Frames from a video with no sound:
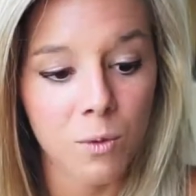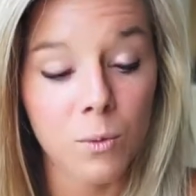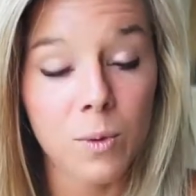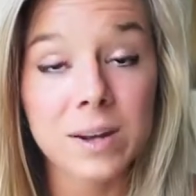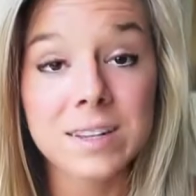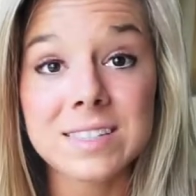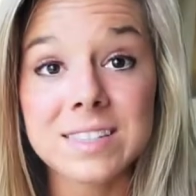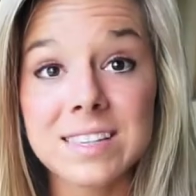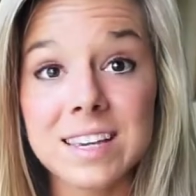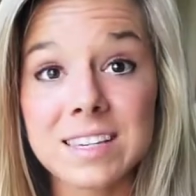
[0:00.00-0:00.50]

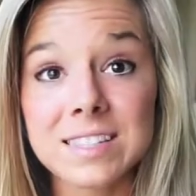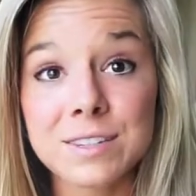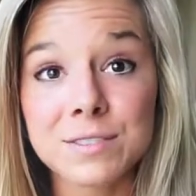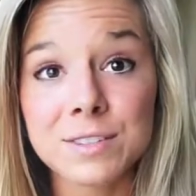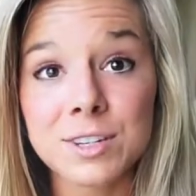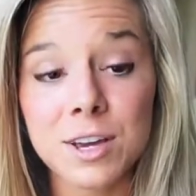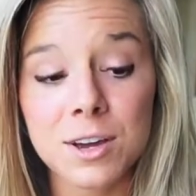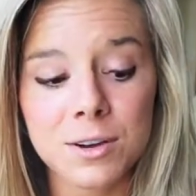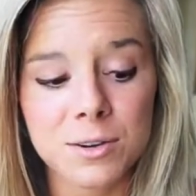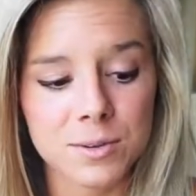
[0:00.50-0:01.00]
One slice
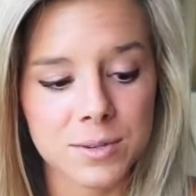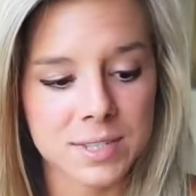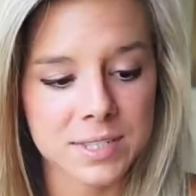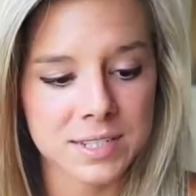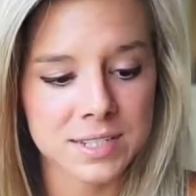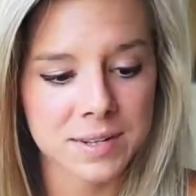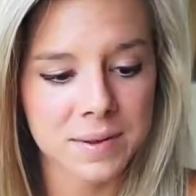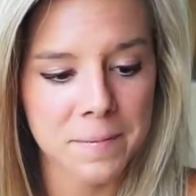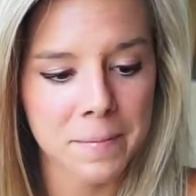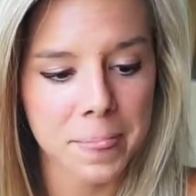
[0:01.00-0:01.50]
of
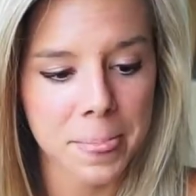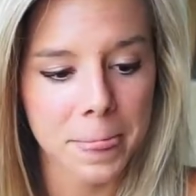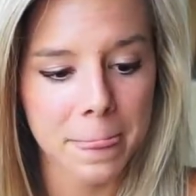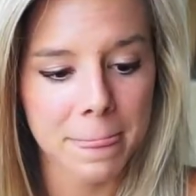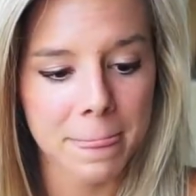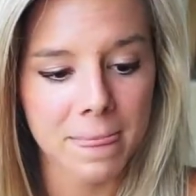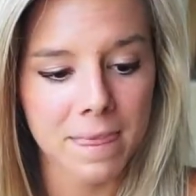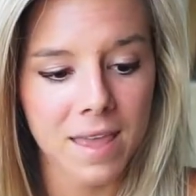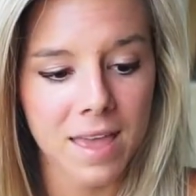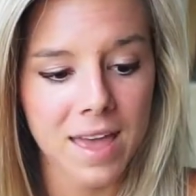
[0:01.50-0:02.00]
toast.
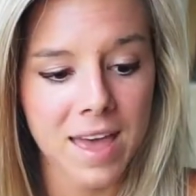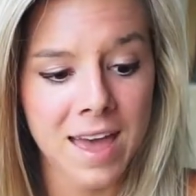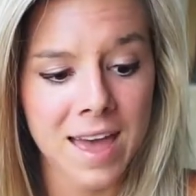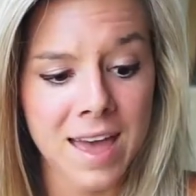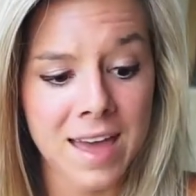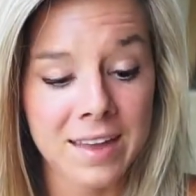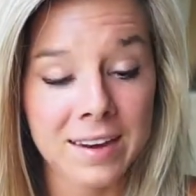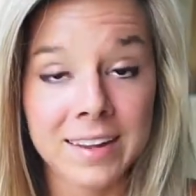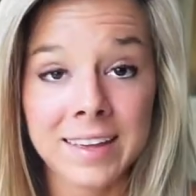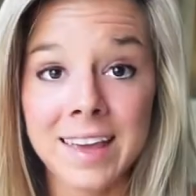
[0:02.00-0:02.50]

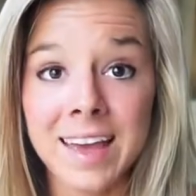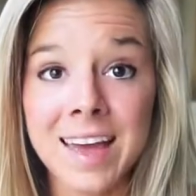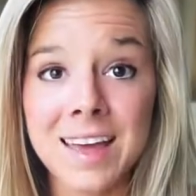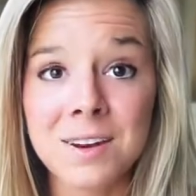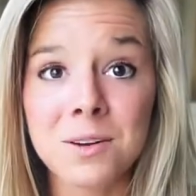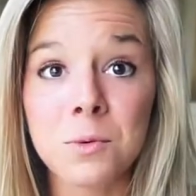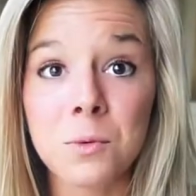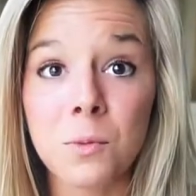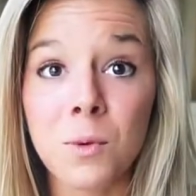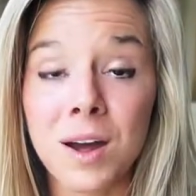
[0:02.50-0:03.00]
And
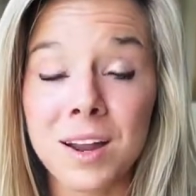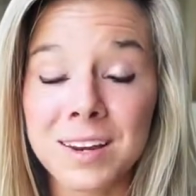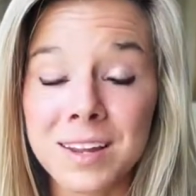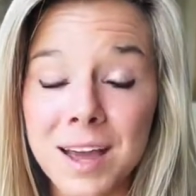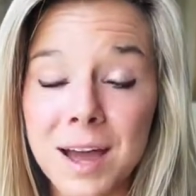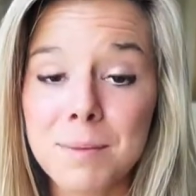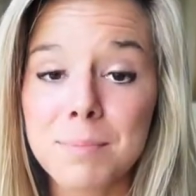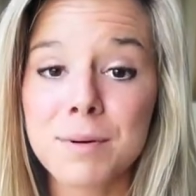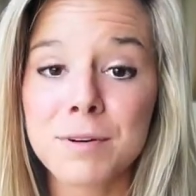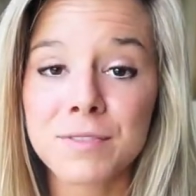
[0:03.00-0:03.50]
again, one
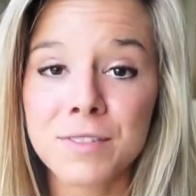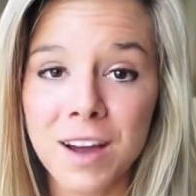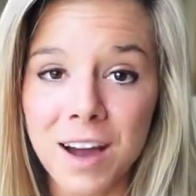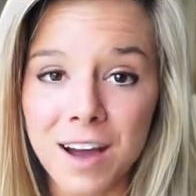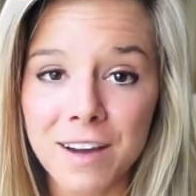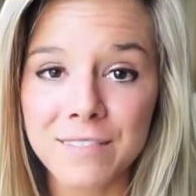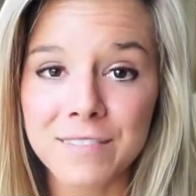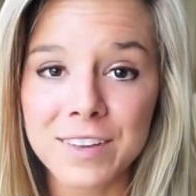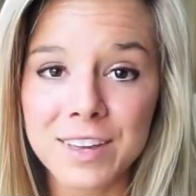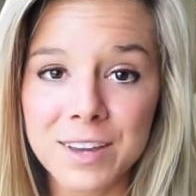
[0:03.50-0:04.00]
cup of
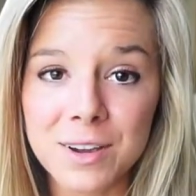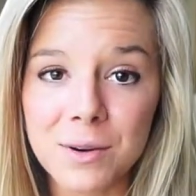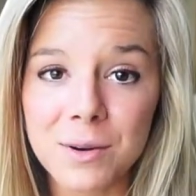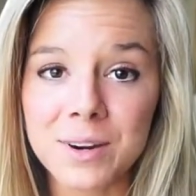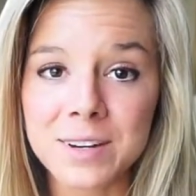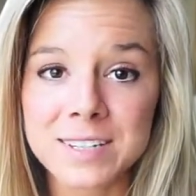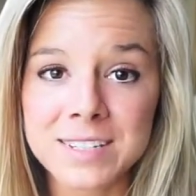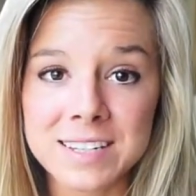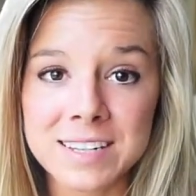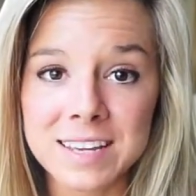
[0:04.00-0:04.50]
coffee
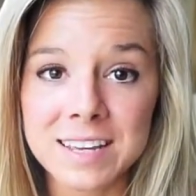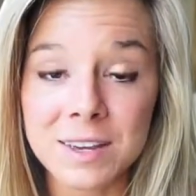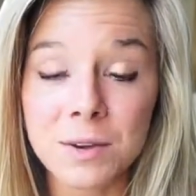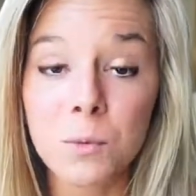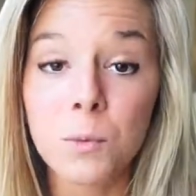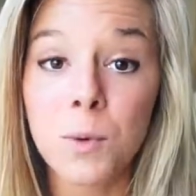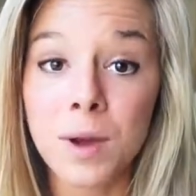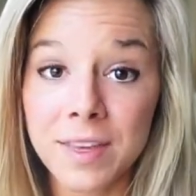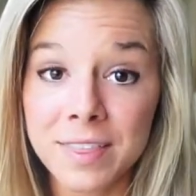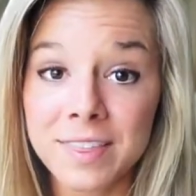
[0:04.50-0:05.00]
or
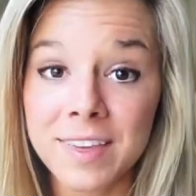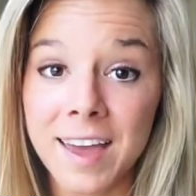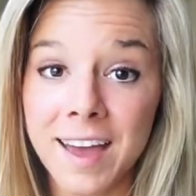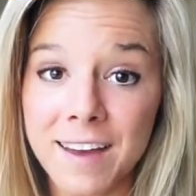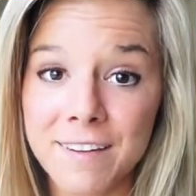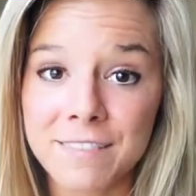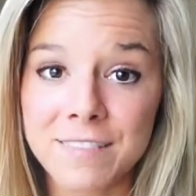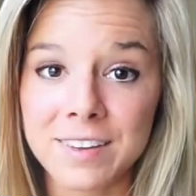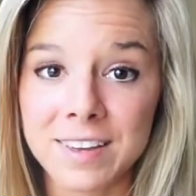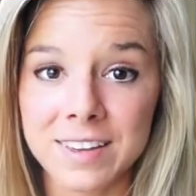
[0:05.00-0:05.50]
tea with
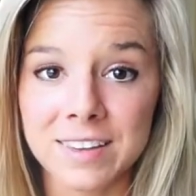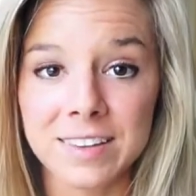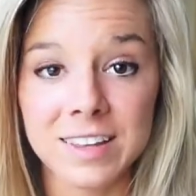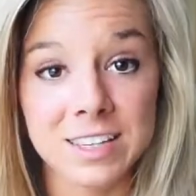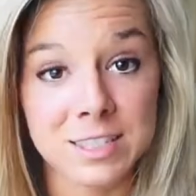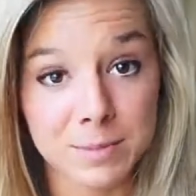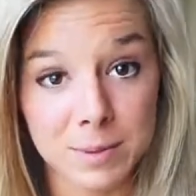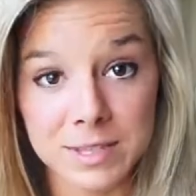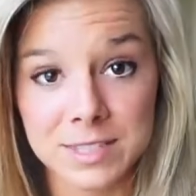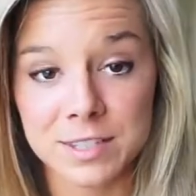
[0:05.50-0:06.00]
caffeine.
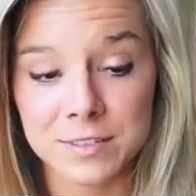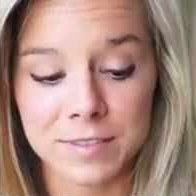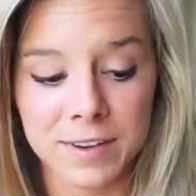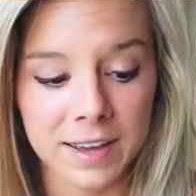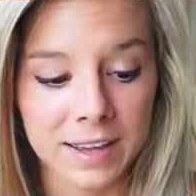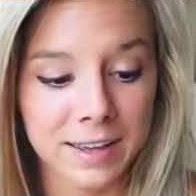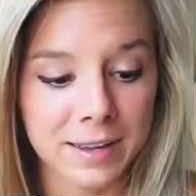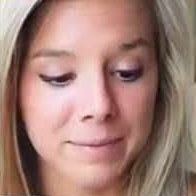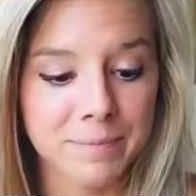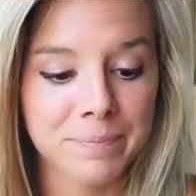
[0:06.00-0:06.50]
They
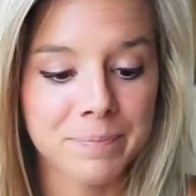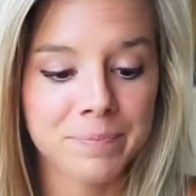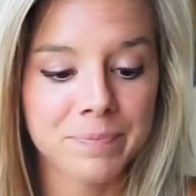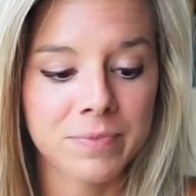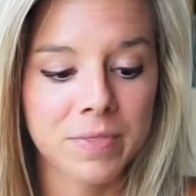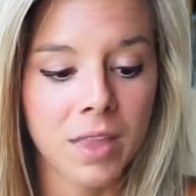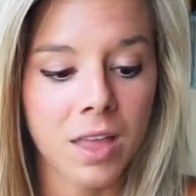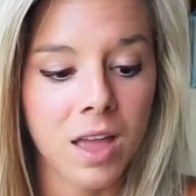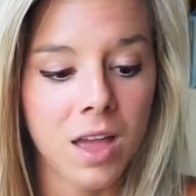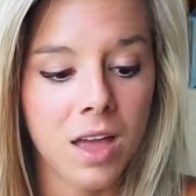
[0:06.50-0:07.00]
specify it.
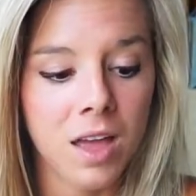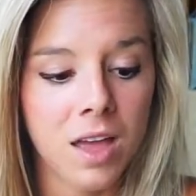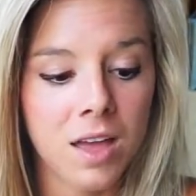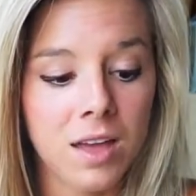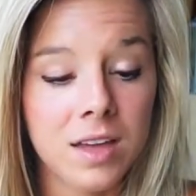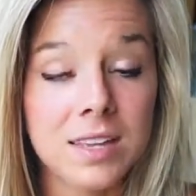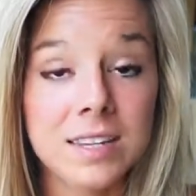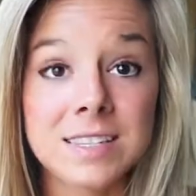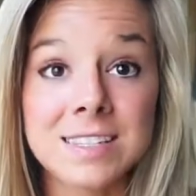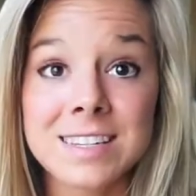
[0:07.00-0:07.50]

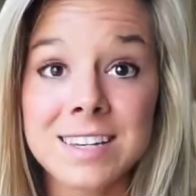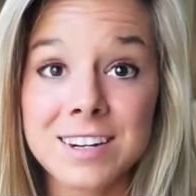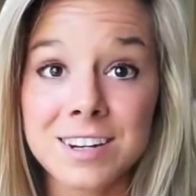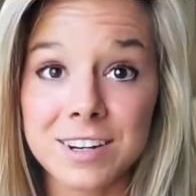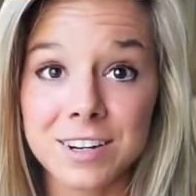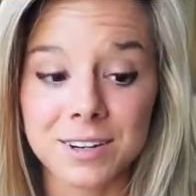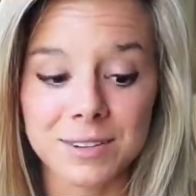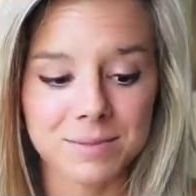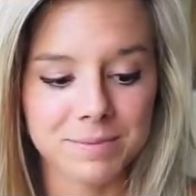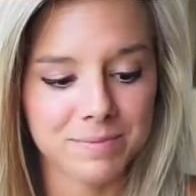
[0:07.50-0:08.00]

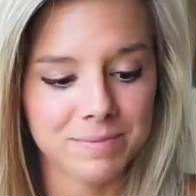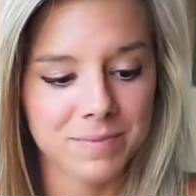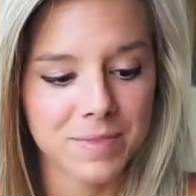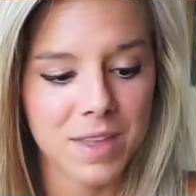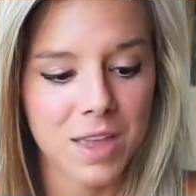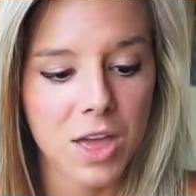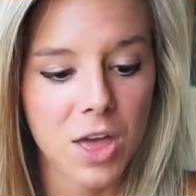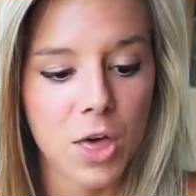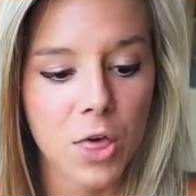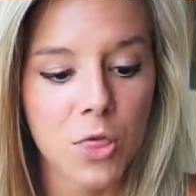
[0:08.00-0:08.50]
Dinner,
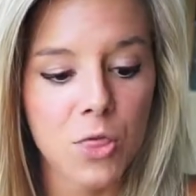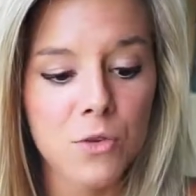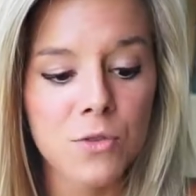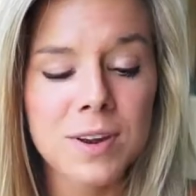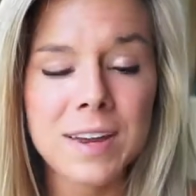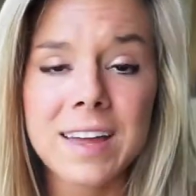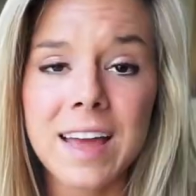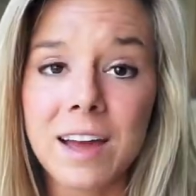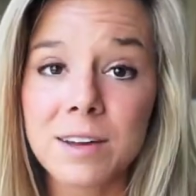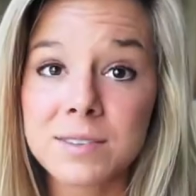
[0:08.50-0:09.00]

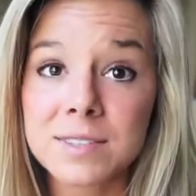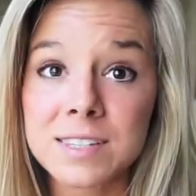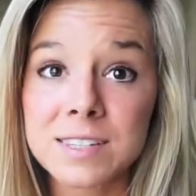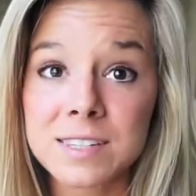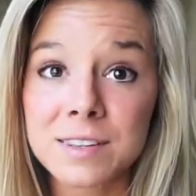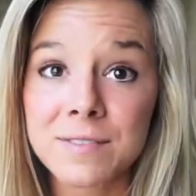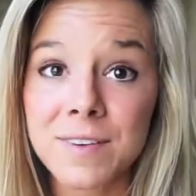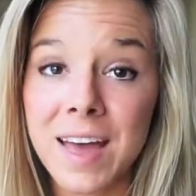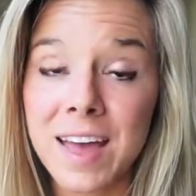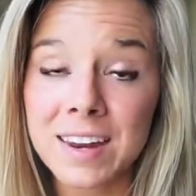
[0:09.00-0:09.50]

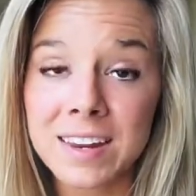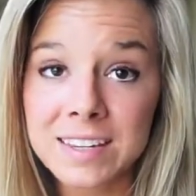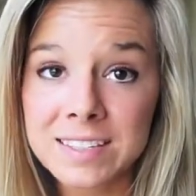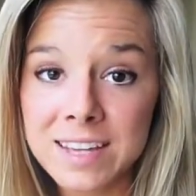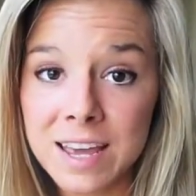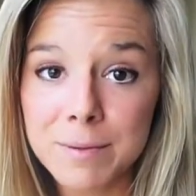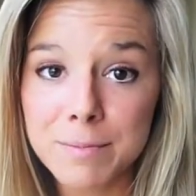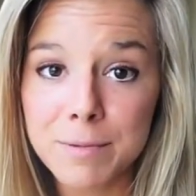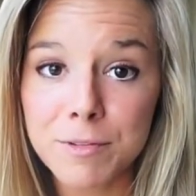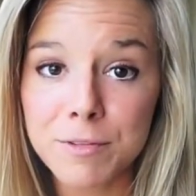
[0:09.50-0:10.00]
ounces of any
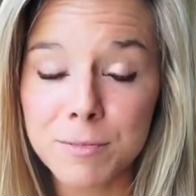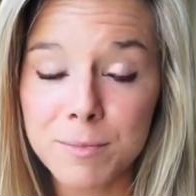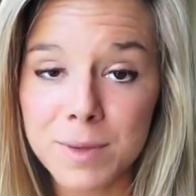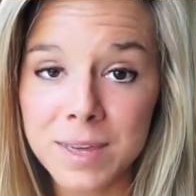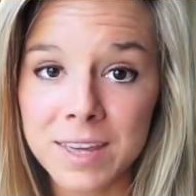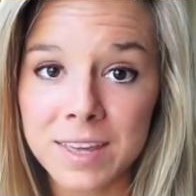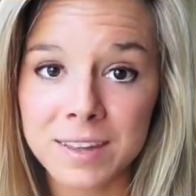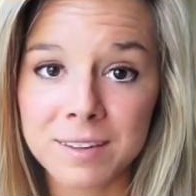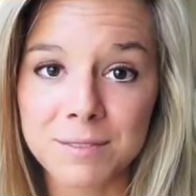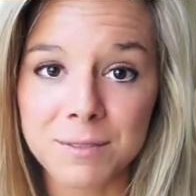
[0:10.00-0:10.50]
type of
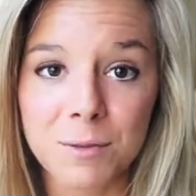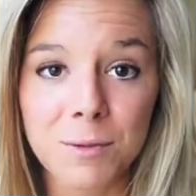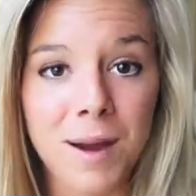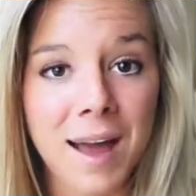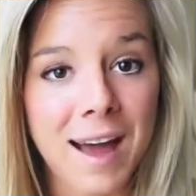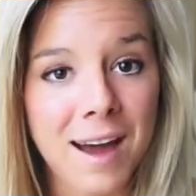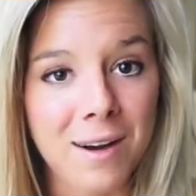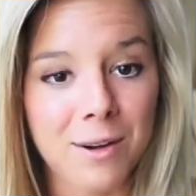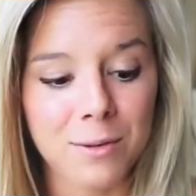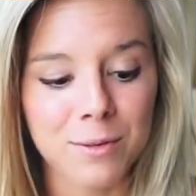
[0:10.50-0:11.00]
meat.
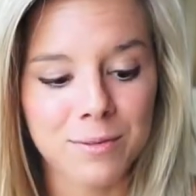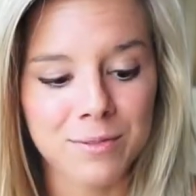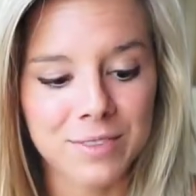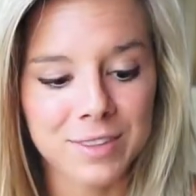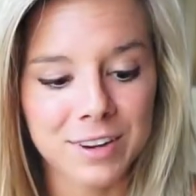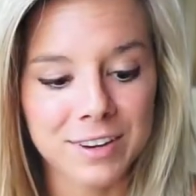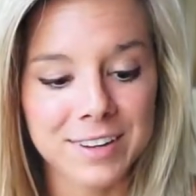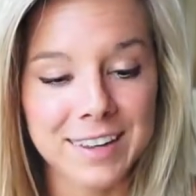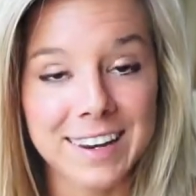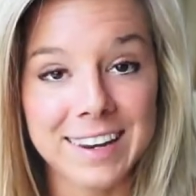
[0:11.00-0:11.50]
Wow,
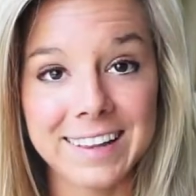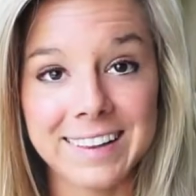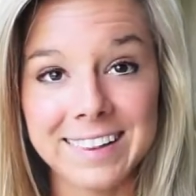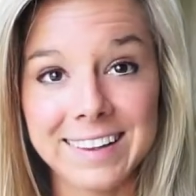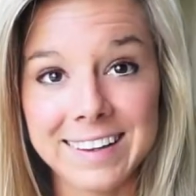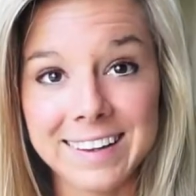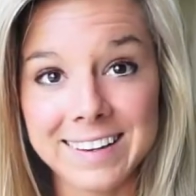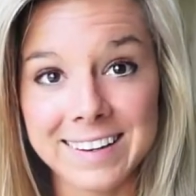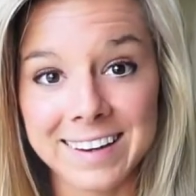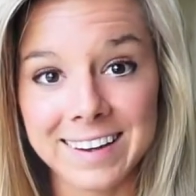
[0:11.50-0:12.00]
you are getting
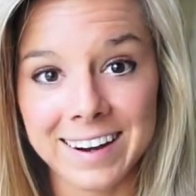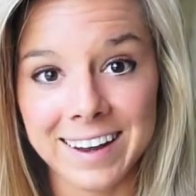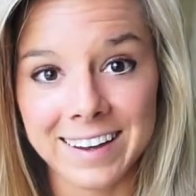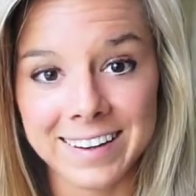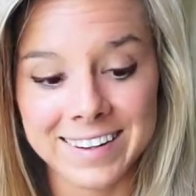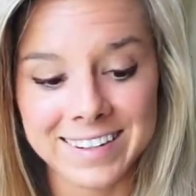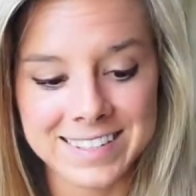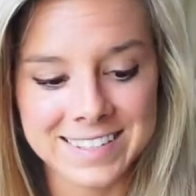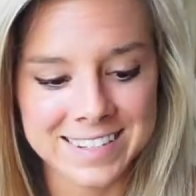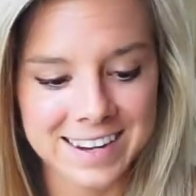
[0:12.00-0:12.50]
lenient
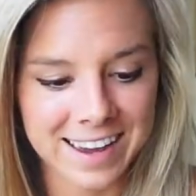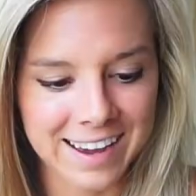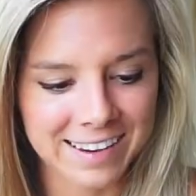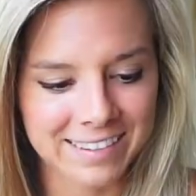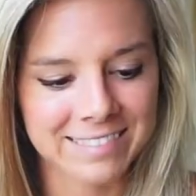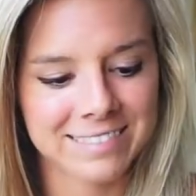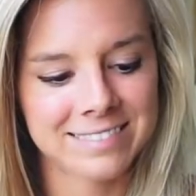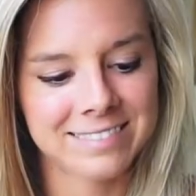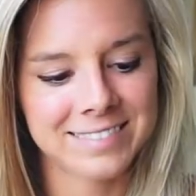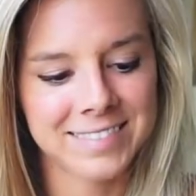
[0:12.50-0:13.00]
on us
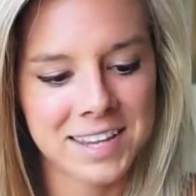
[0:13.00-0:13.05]
now.